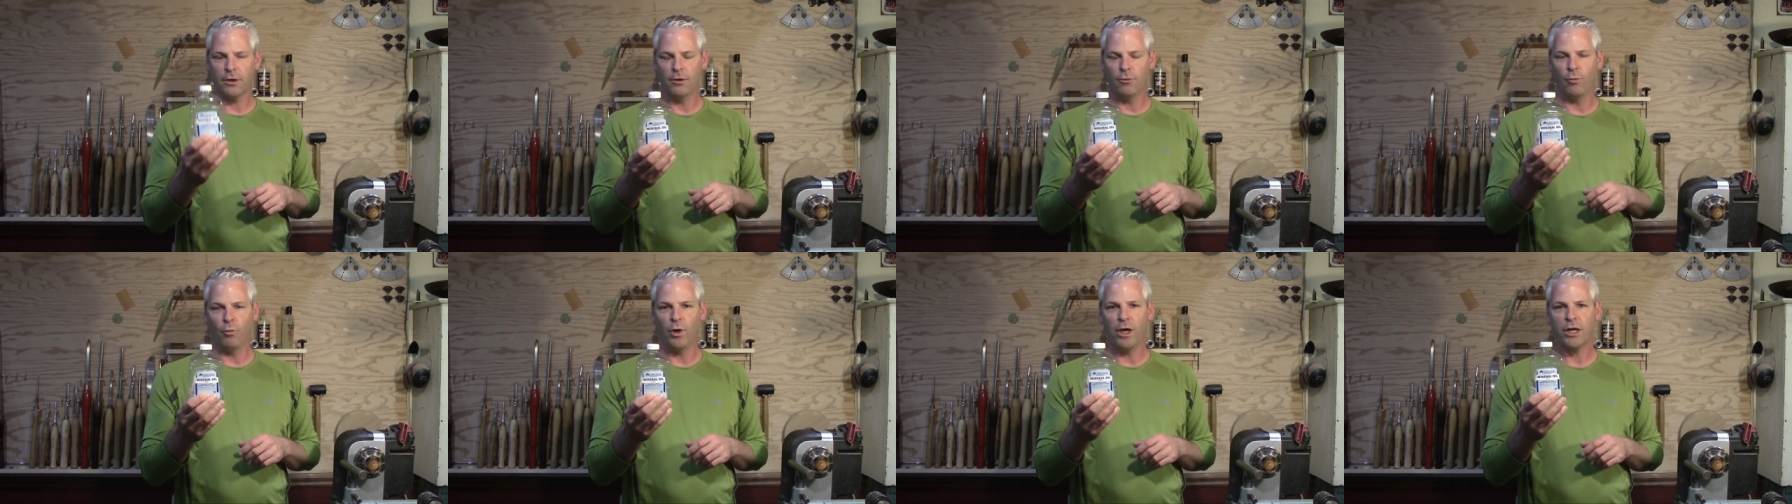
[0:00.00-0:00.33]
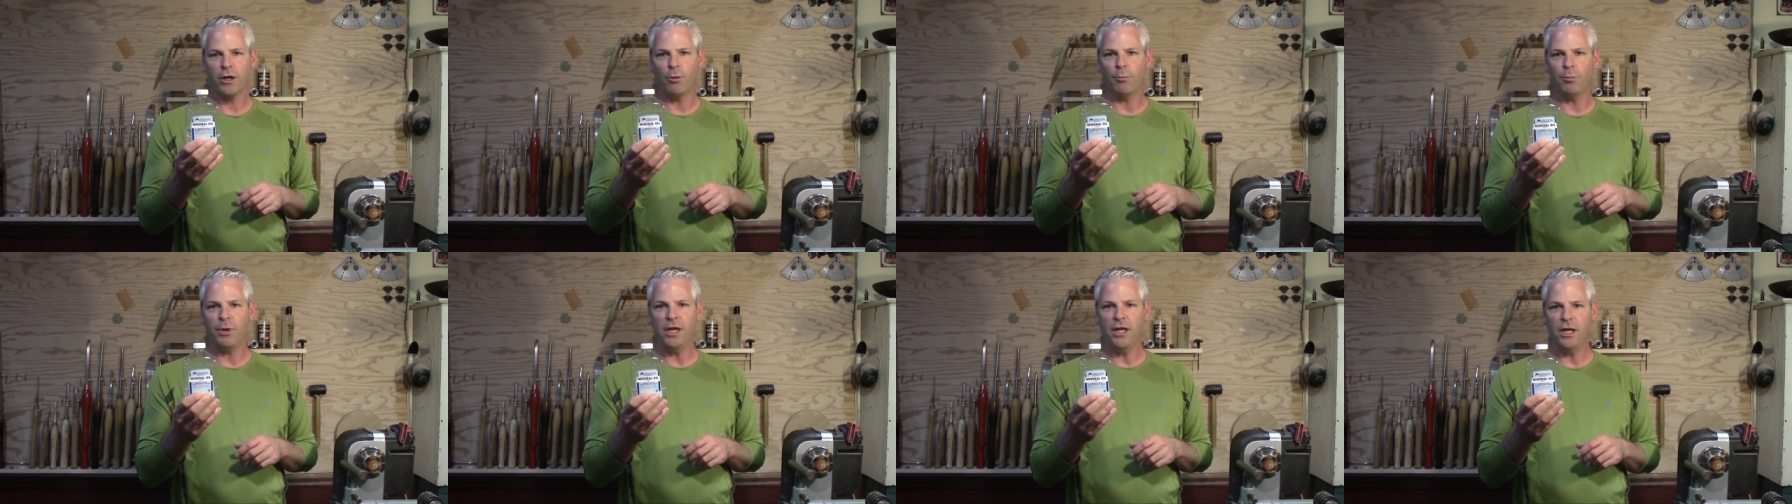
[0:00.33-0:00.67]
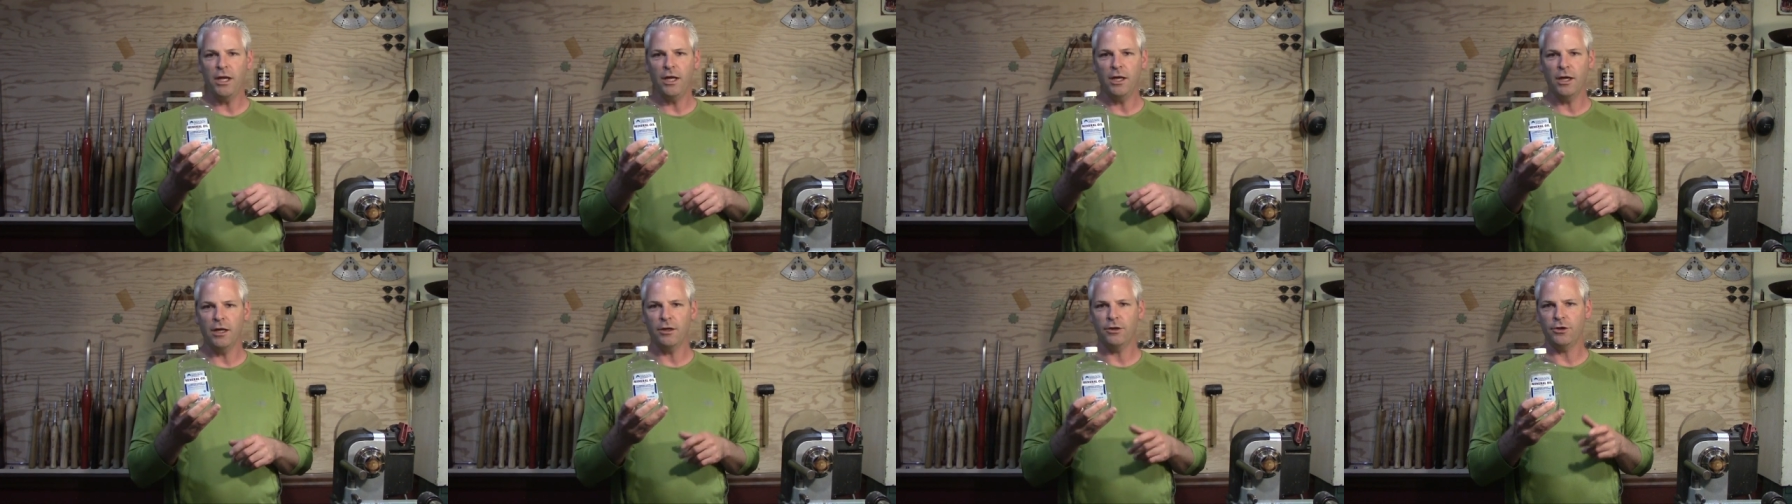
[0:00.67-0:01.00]

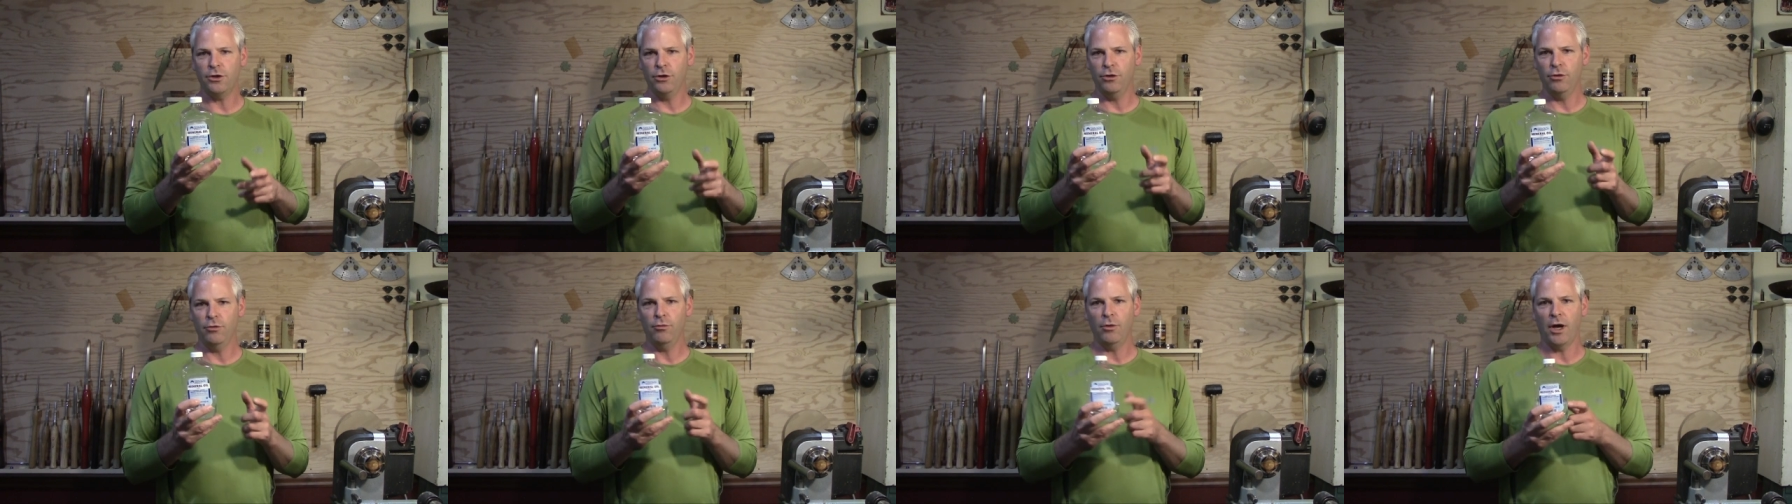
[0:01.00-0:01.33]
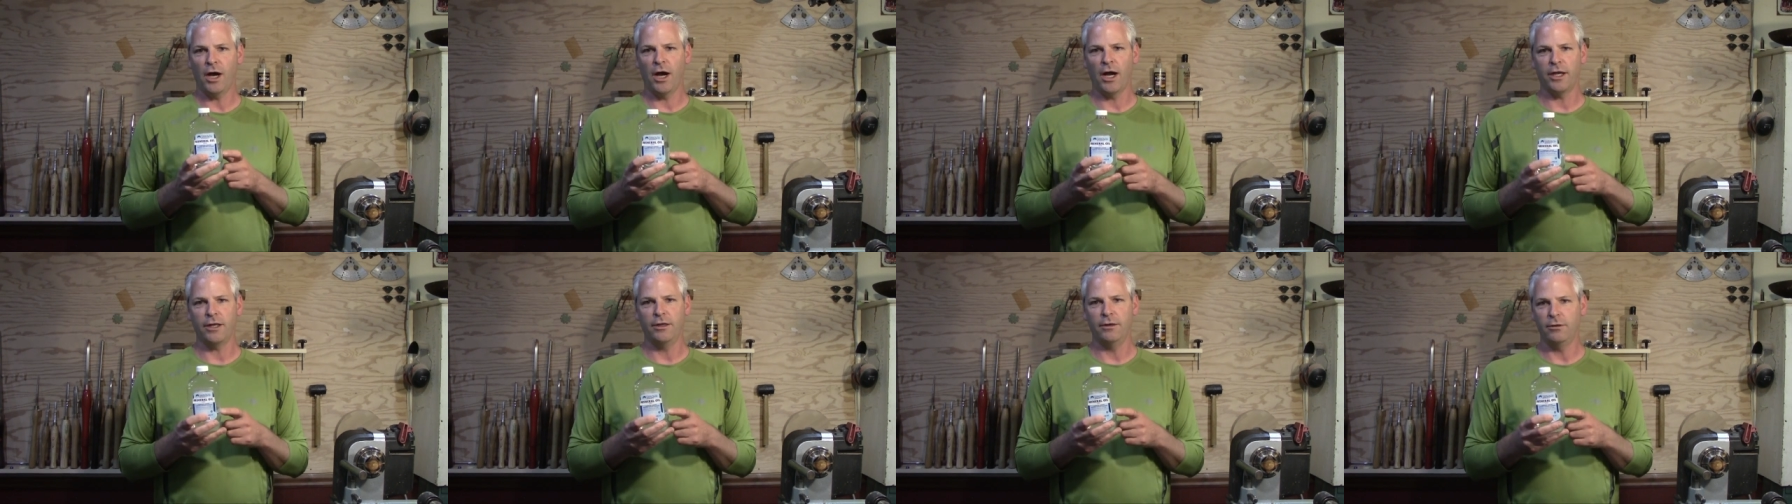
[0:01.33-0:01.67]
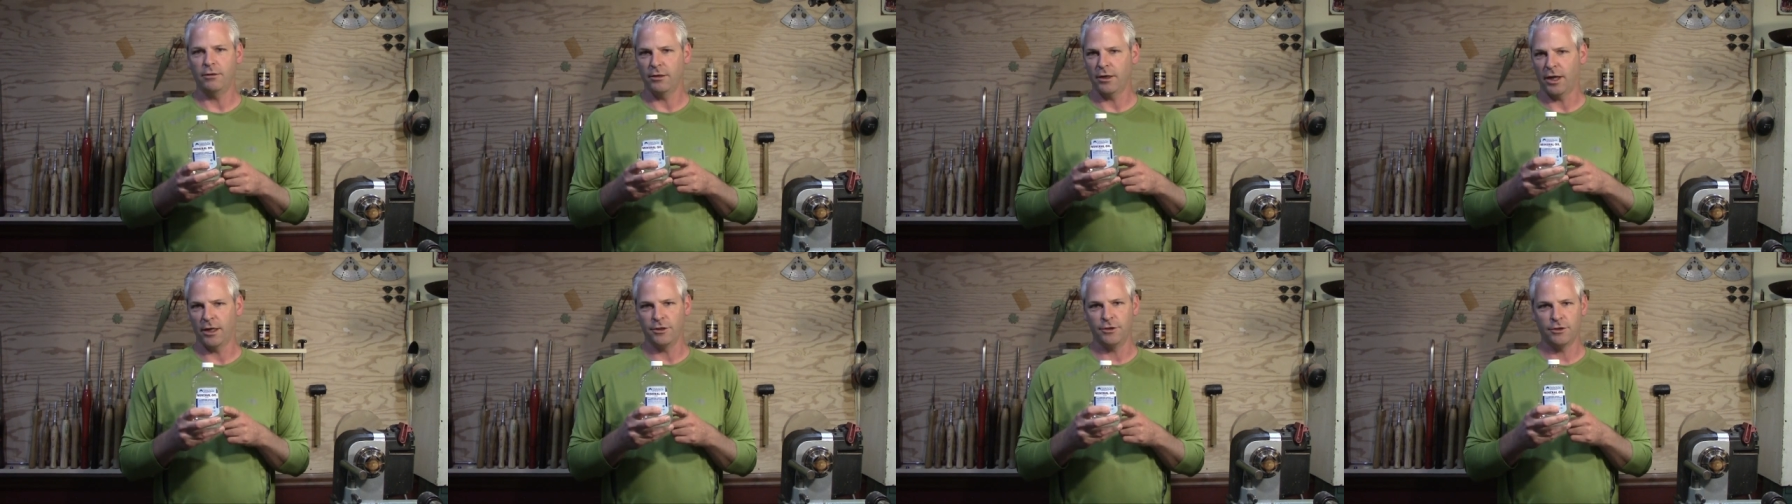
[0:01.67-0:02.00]
Wikipedia too, I,
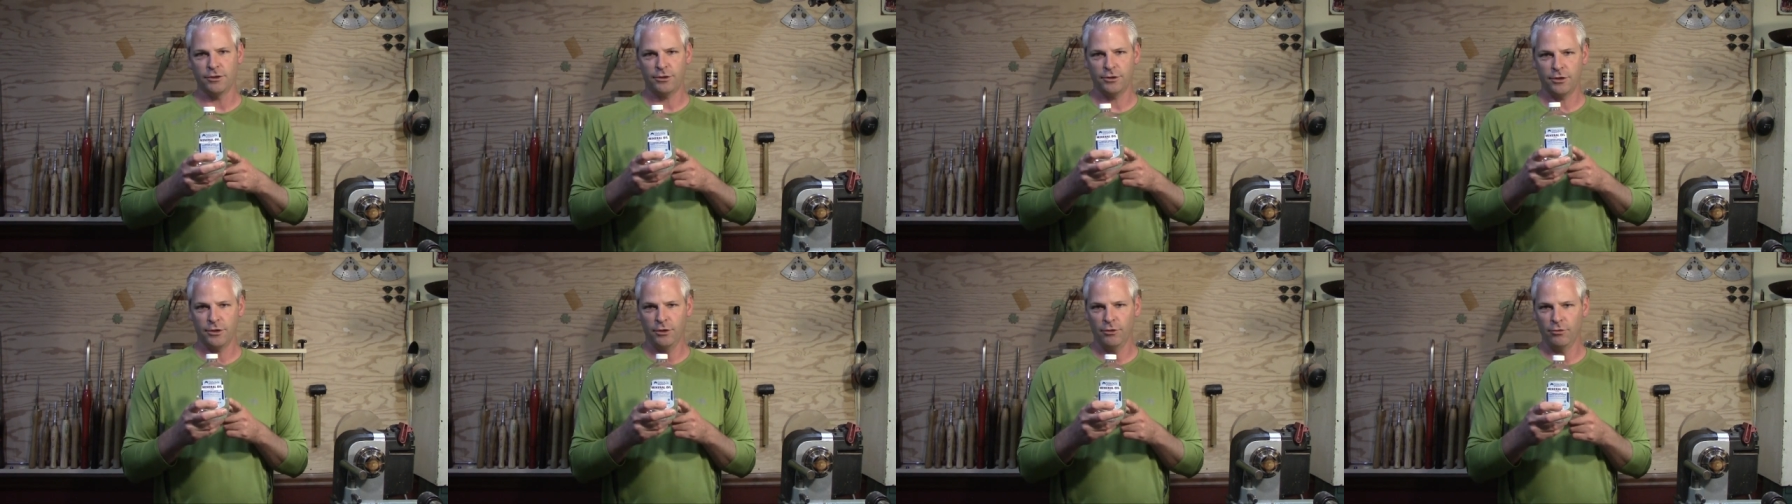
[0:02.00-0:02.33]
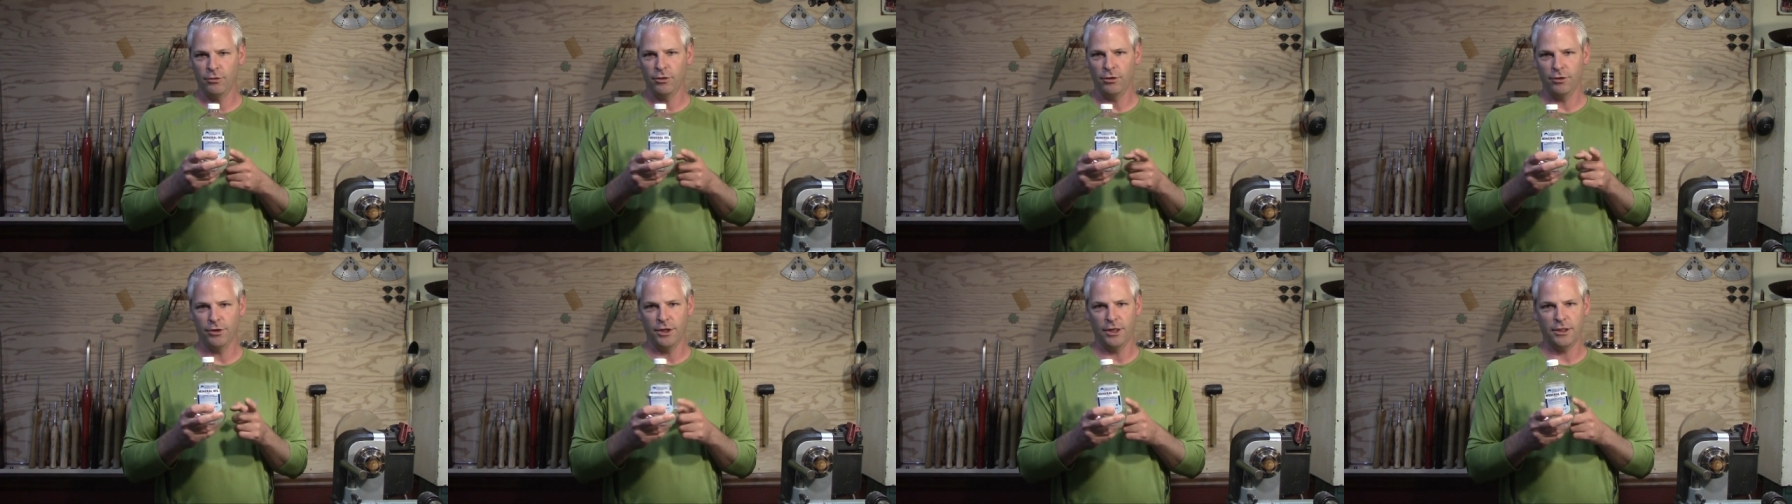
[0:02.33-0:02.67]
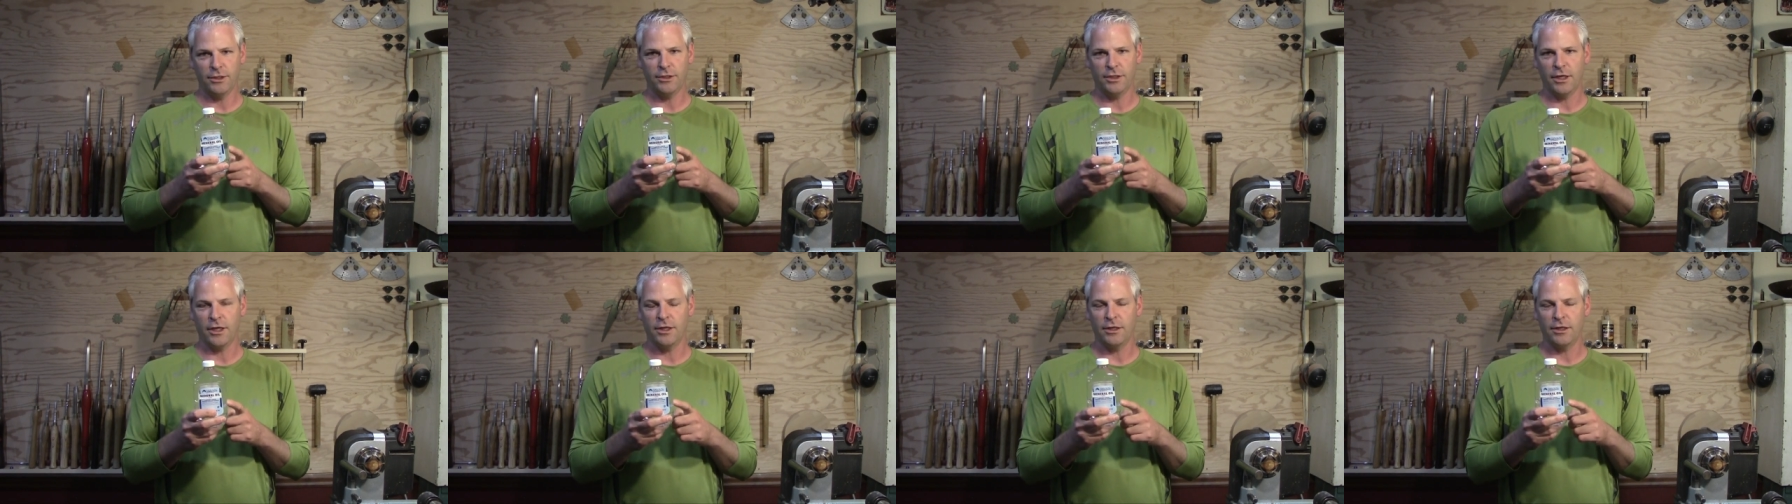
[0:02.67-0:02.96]
I just Google this.